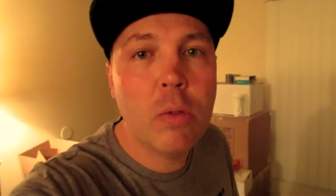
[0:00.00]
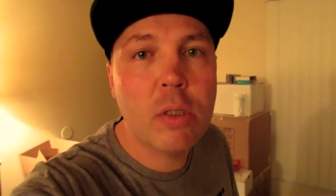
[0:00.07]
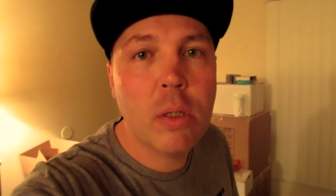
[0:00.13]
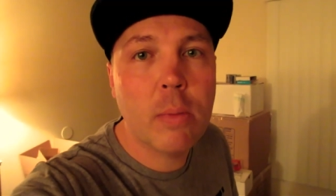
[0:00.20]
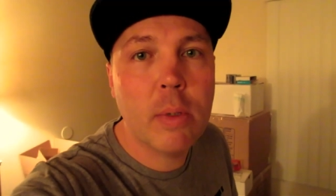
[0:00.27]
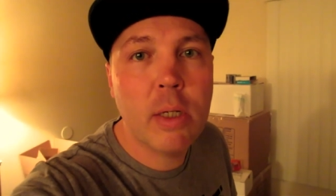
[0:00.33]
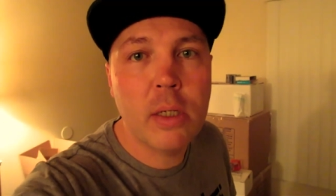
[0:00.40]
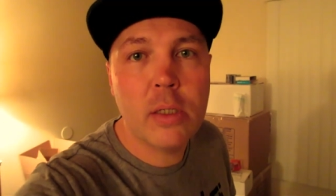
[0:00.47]
what's
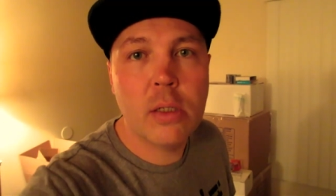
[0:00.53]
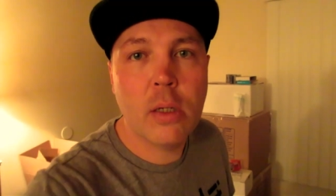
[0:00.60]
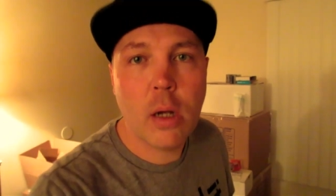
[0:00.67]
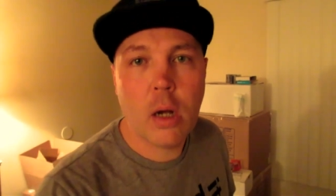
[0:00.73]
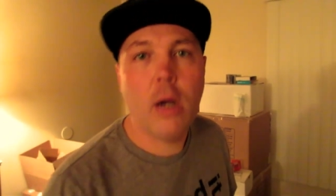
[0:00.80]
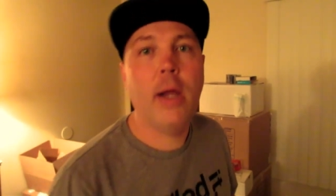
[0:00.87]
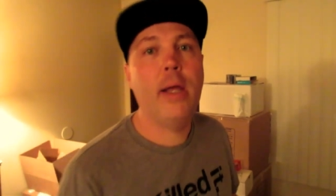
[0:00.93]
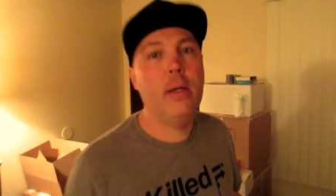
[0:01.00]
up with this?
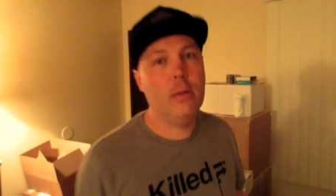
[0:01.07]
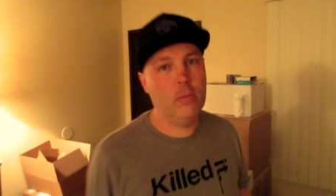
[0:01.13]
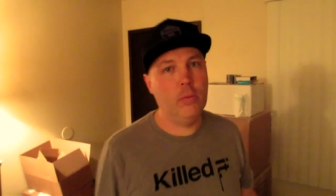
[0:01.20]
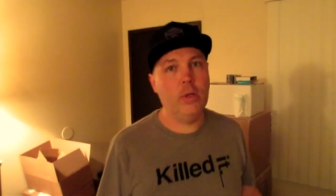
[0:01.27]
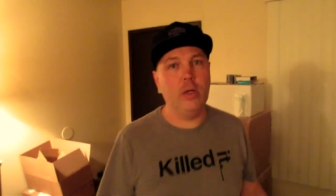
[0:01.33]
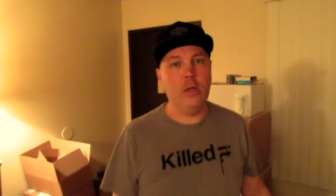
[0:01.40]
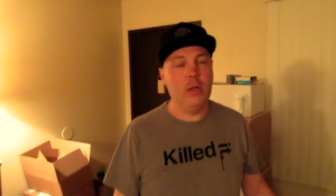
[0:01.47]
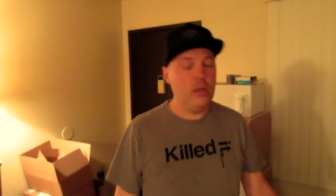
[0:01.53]
All right,
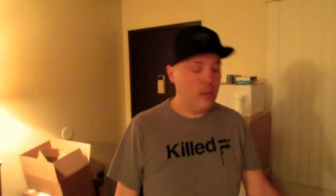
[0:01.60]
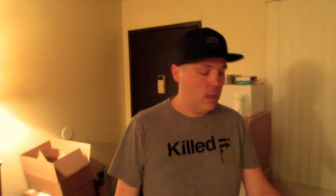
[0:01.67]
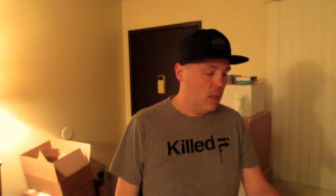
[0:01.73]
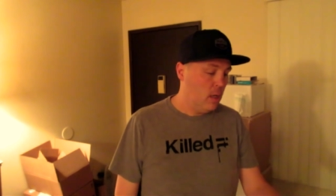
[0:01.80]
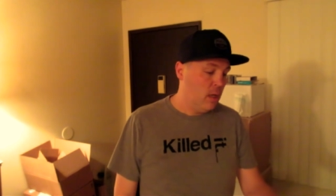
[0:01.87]
we're good.